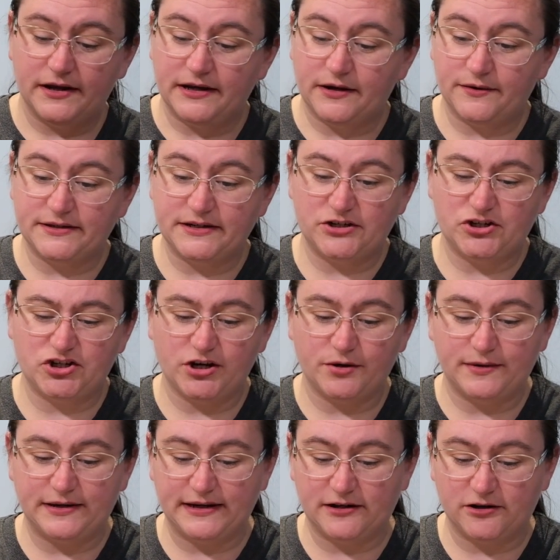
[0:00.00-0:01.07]
Now I did show a
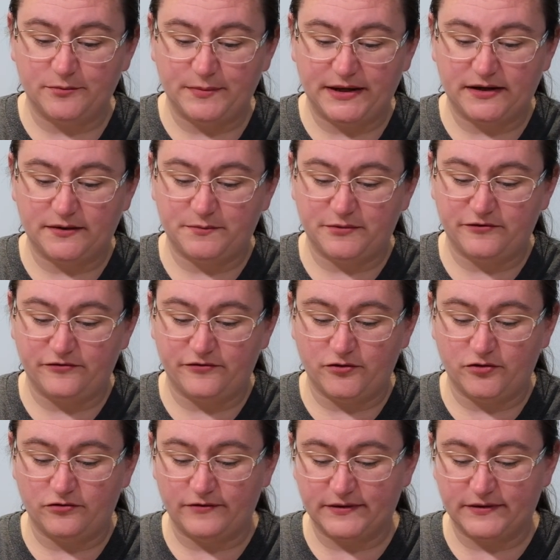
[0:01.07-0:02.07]
little bit before.